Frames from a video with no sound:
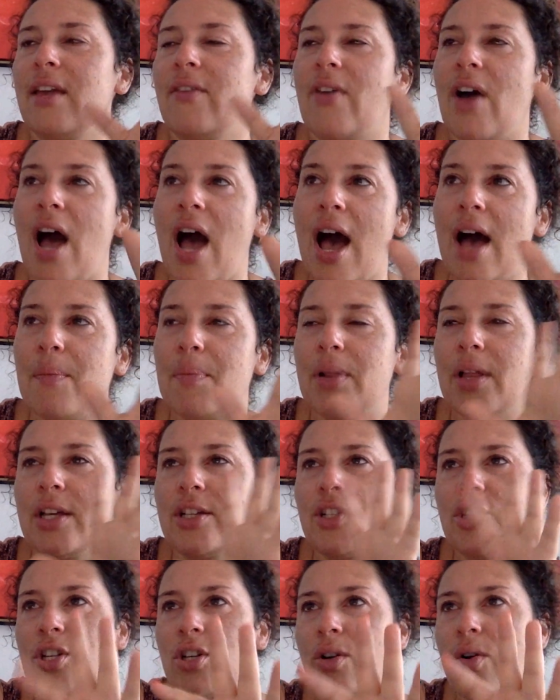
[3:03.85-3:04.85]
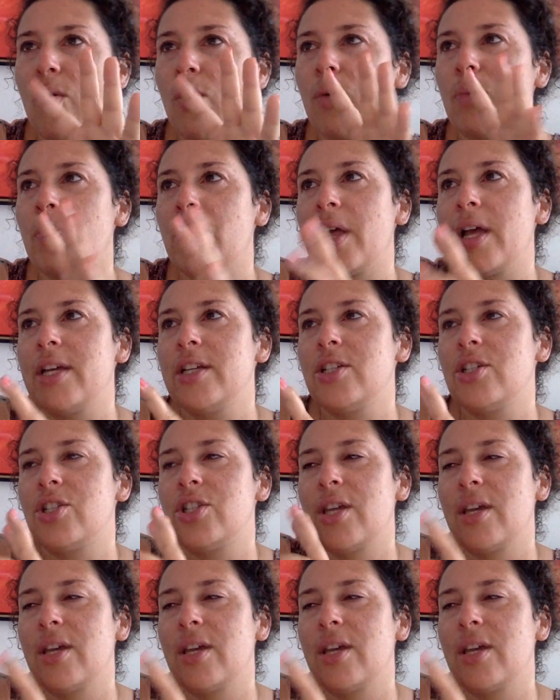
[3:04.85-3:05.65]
have a hot plunge and a cold plunge.